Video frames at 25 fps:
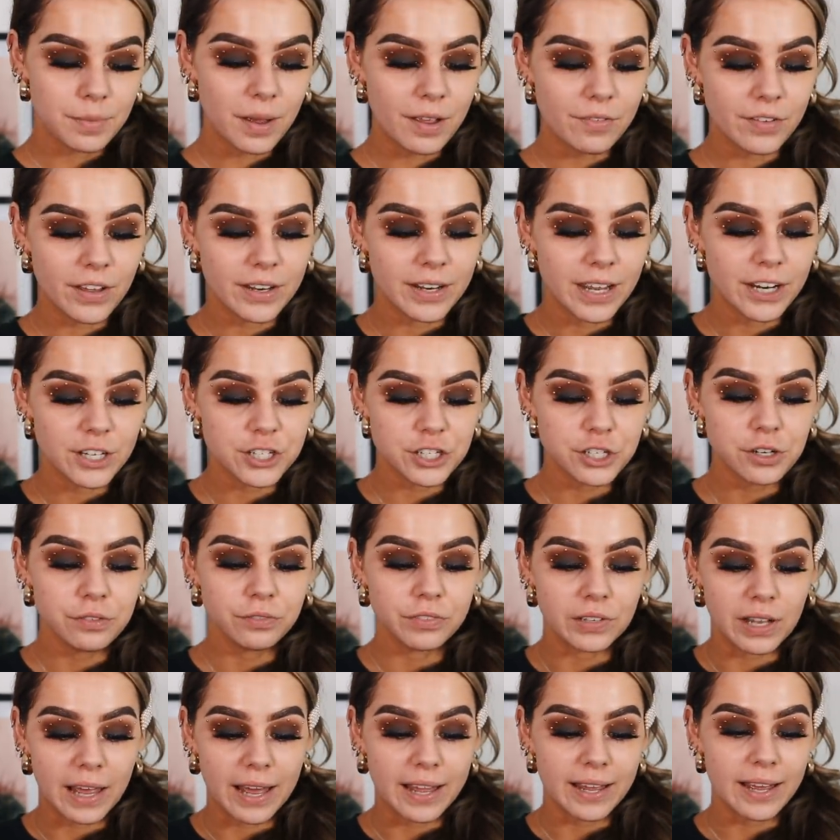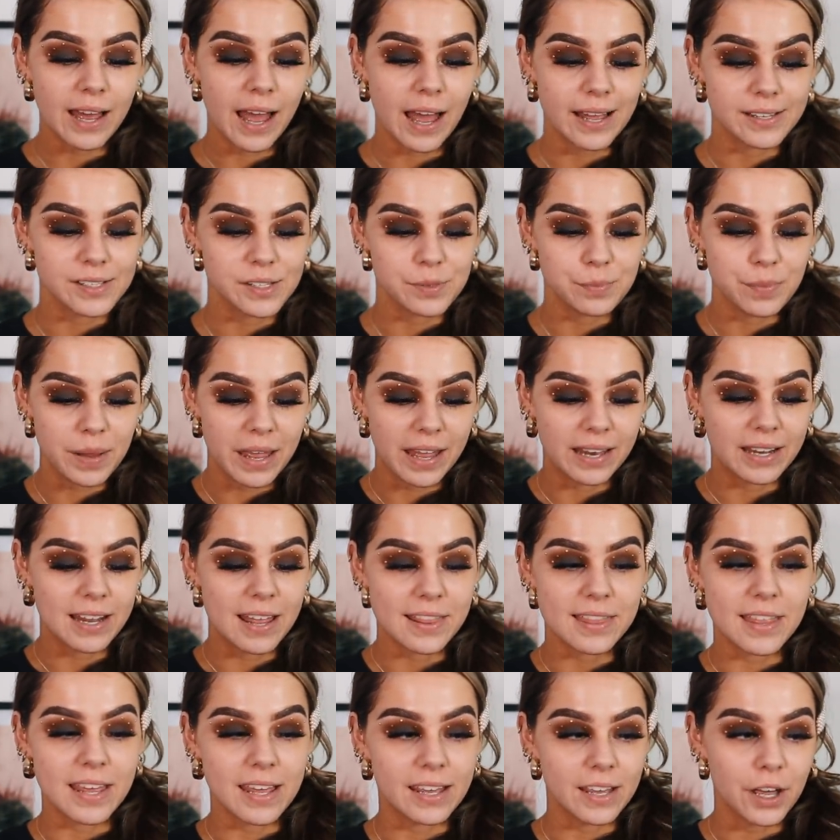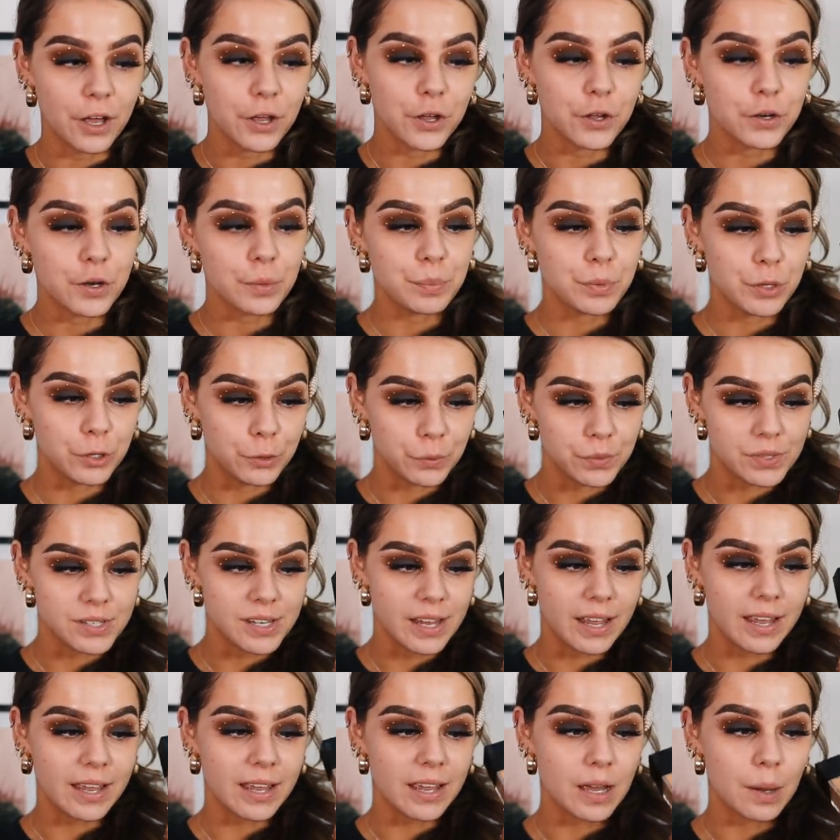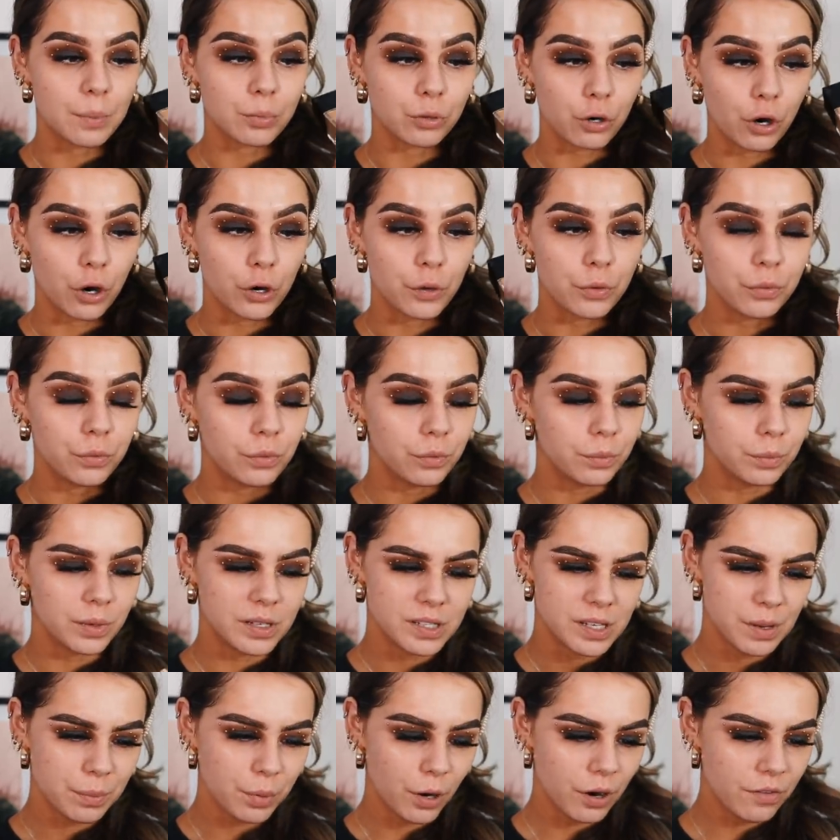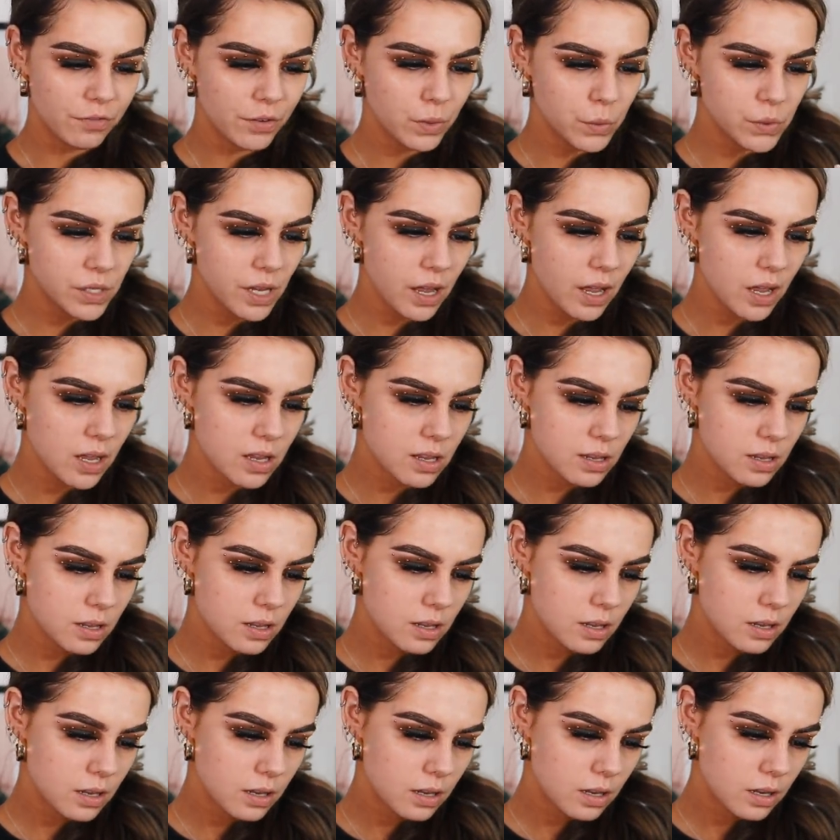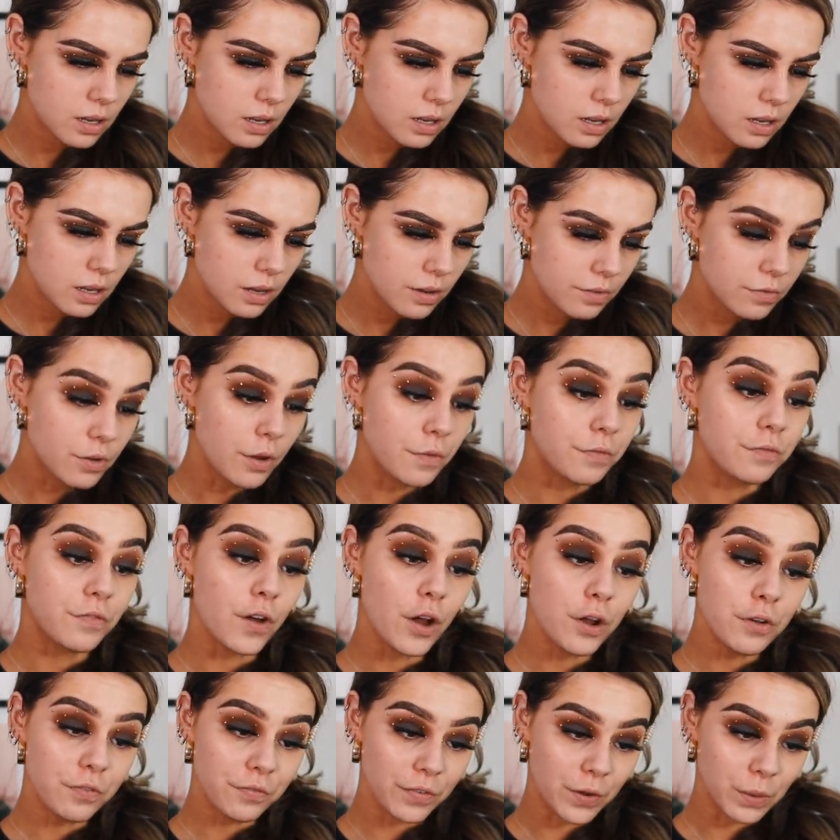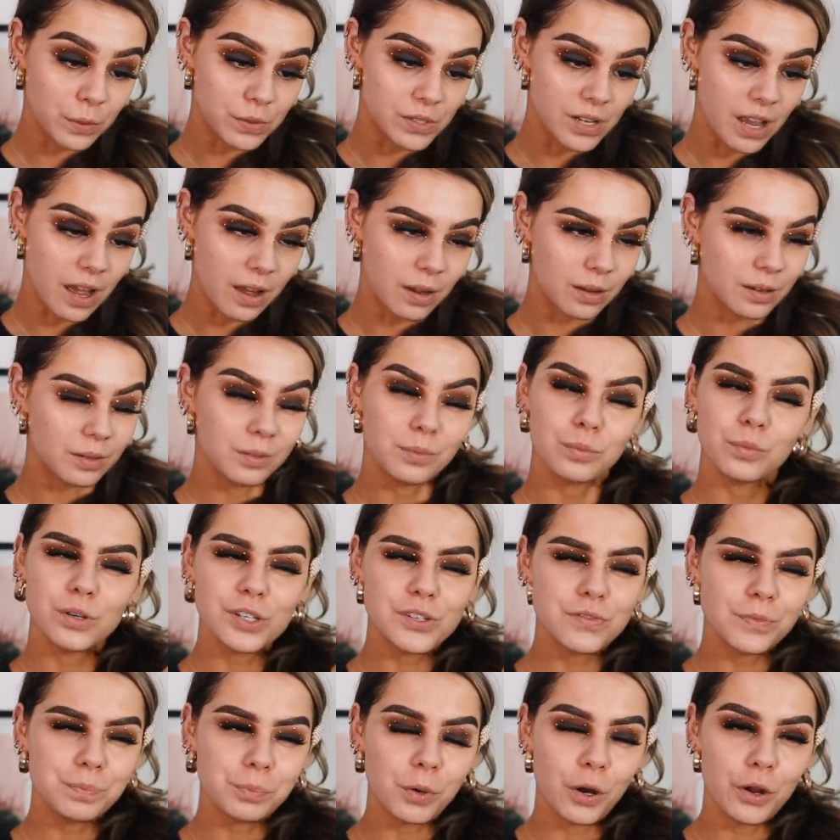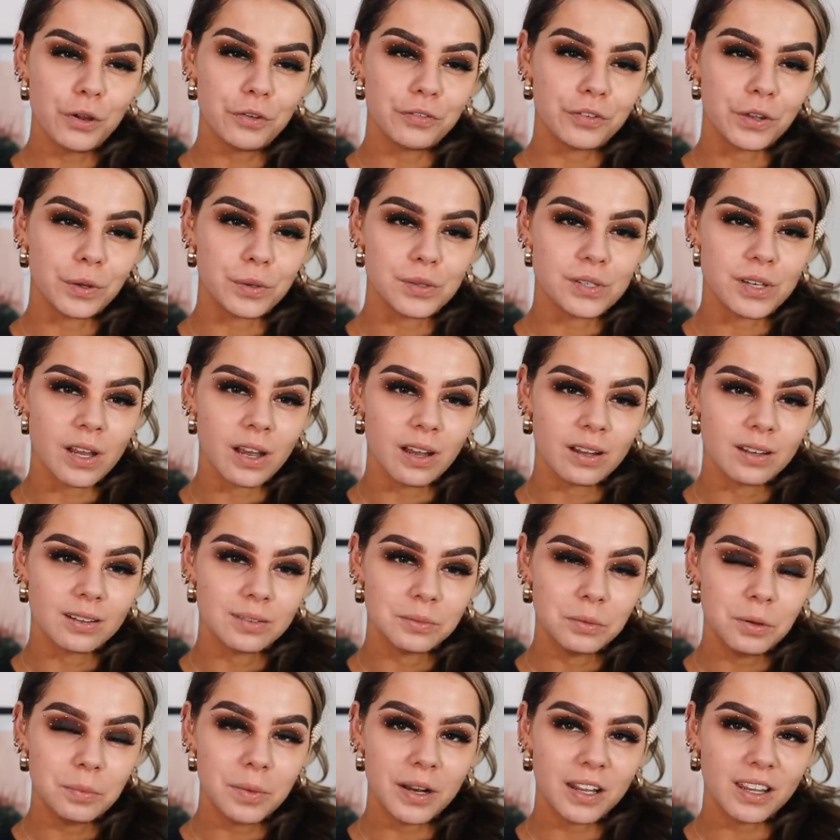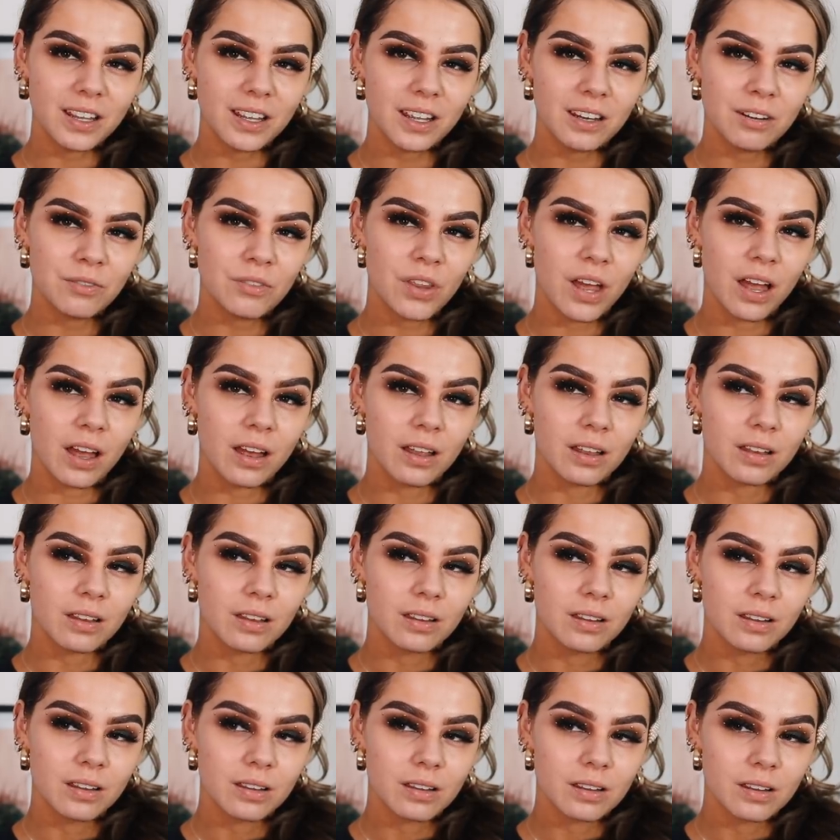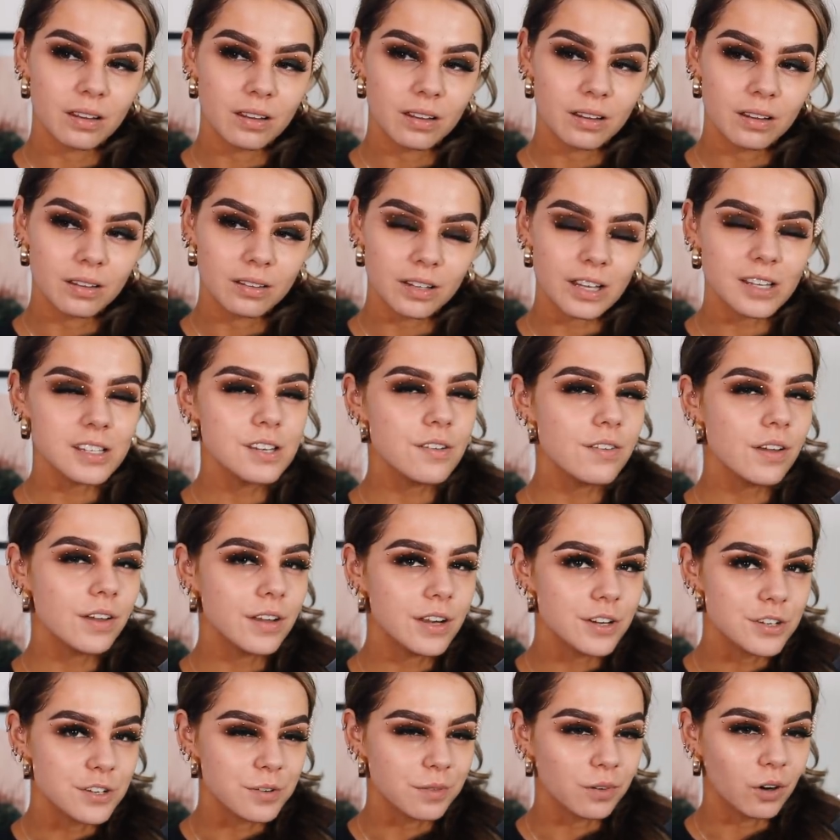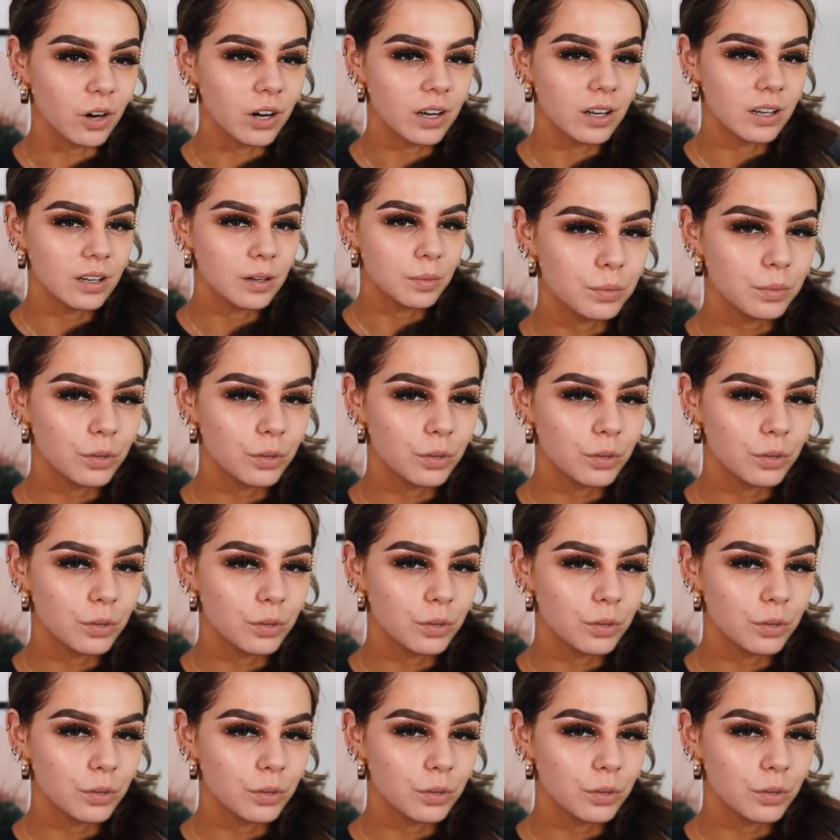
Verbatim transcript: My foundation of late has been the Huda Beauty Pro, is it Pro Filter? No, Faux Filter. What's Pro Filter? What am I thinking of there? That's the foundation, right?